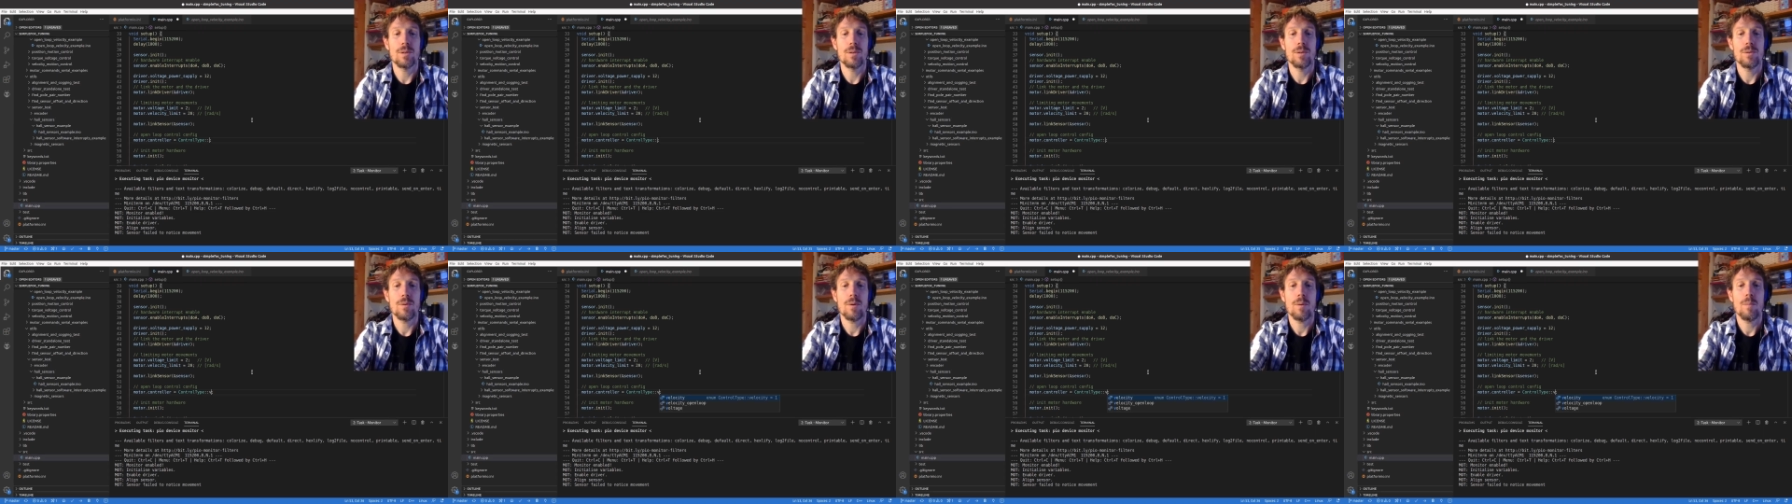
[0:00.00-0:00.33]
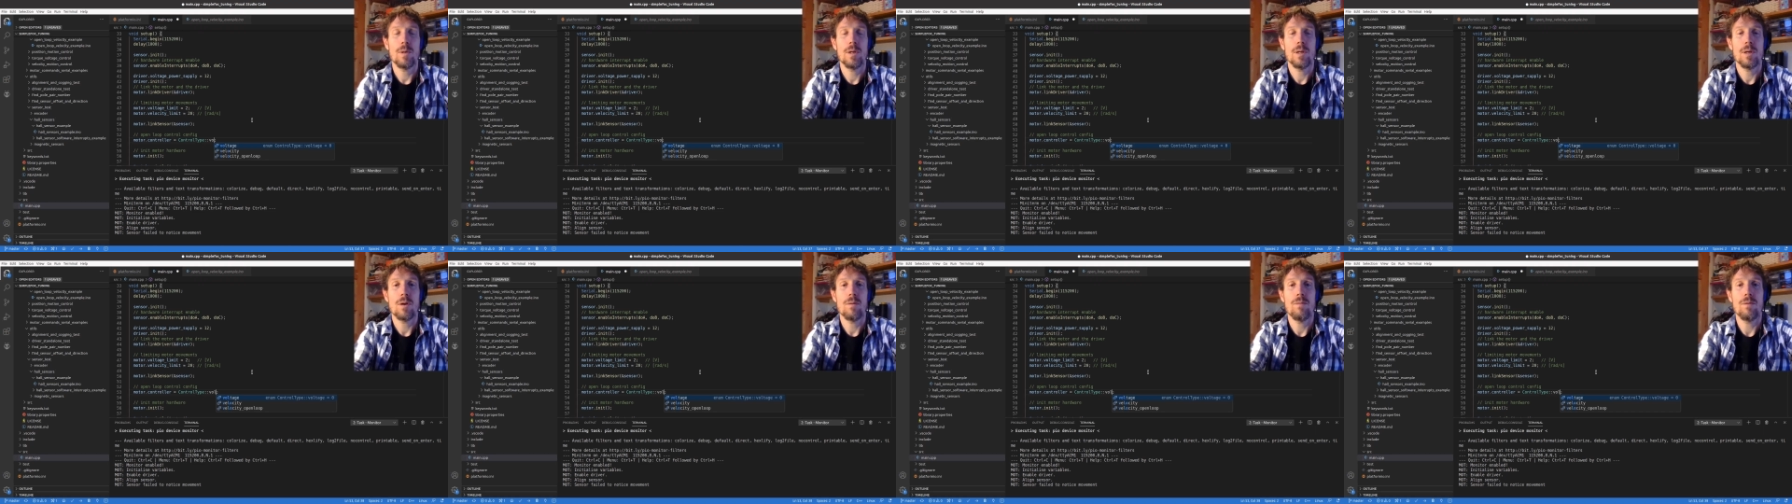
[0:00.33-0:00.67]
So I'm going
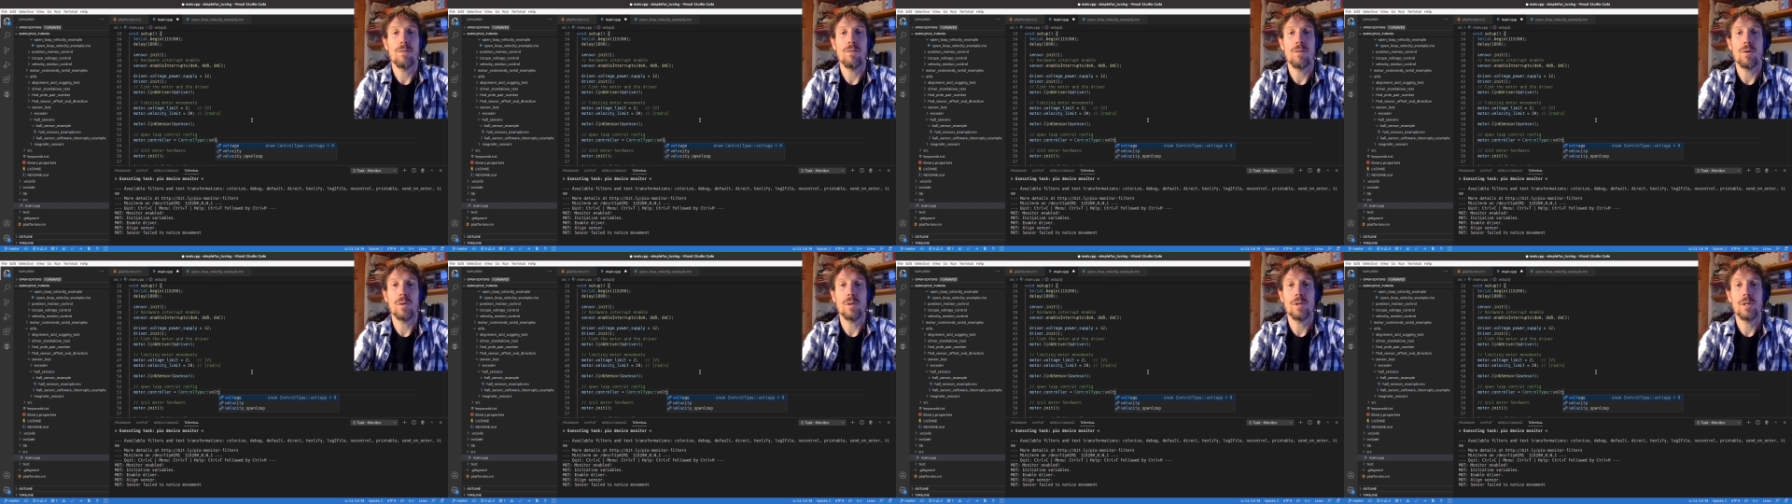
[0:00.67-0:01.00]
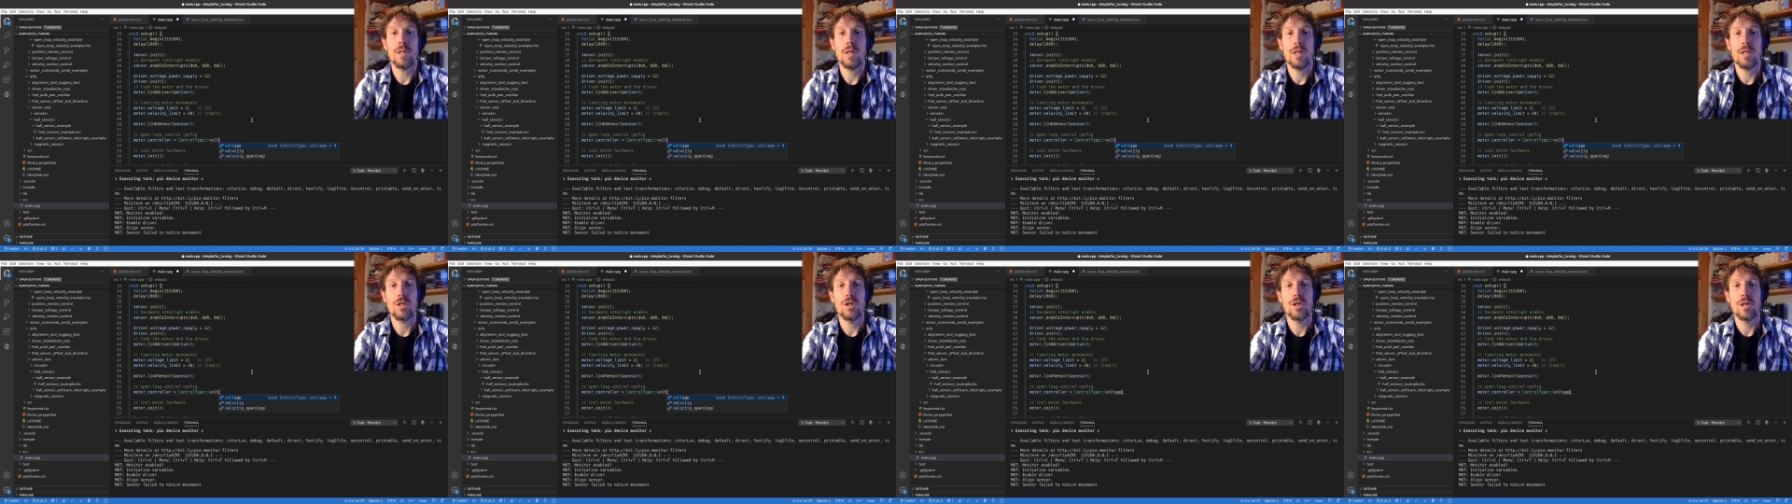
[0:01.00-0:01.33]
to go for
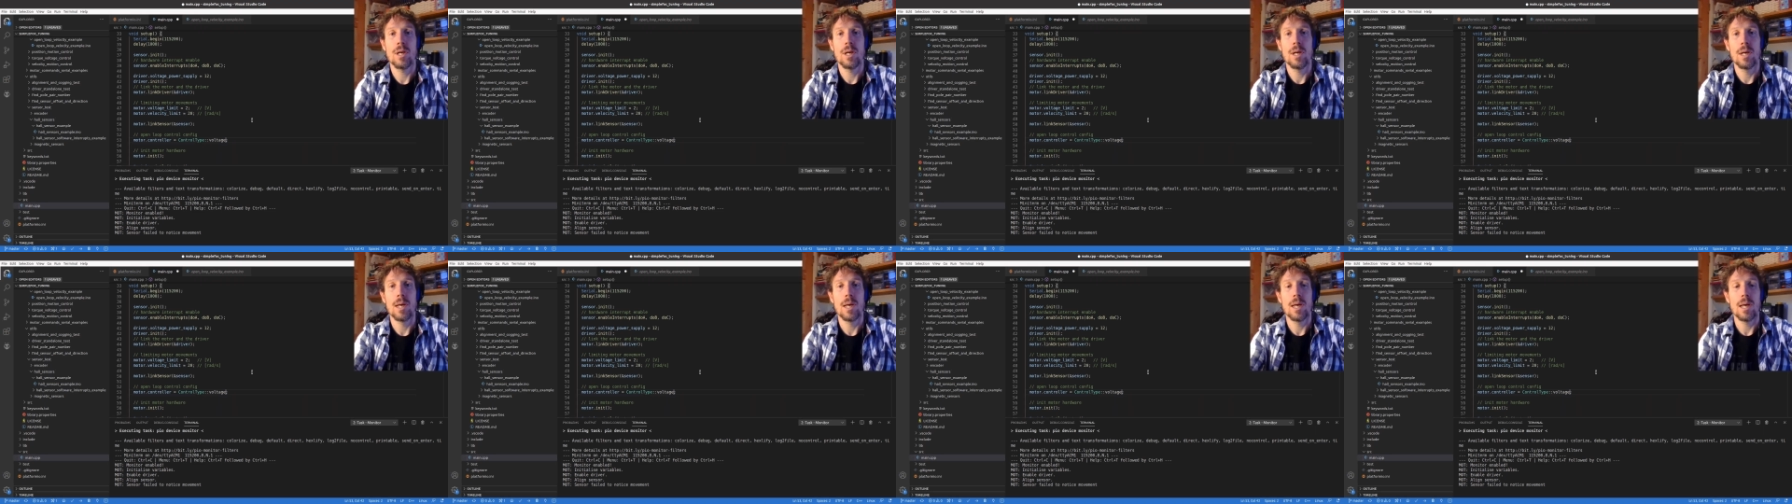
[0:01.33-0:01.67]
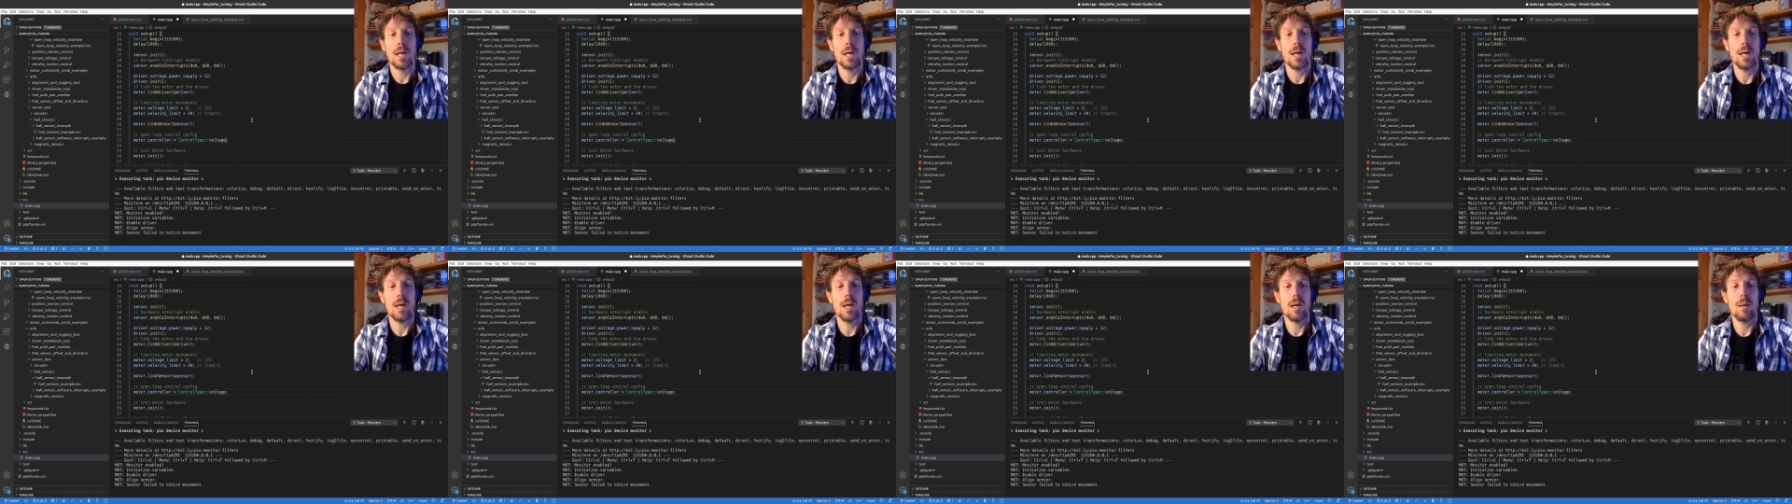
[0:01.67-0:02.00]
voltage.
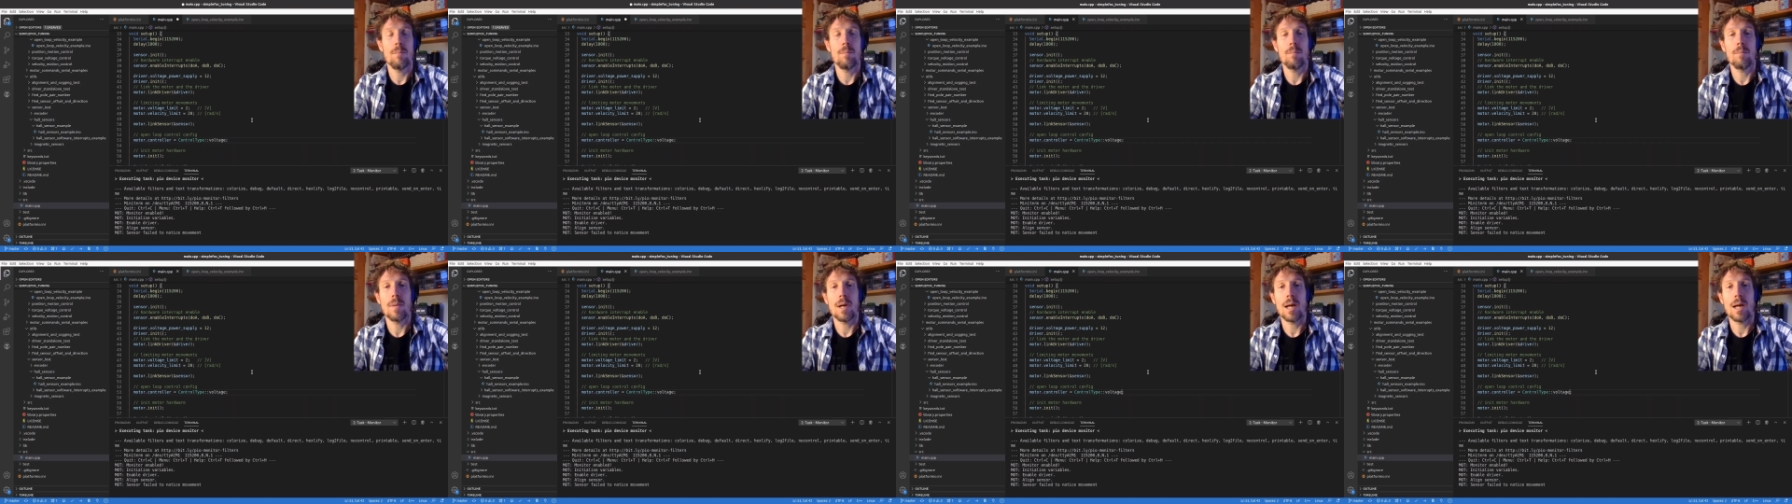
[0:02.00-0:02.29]
Um,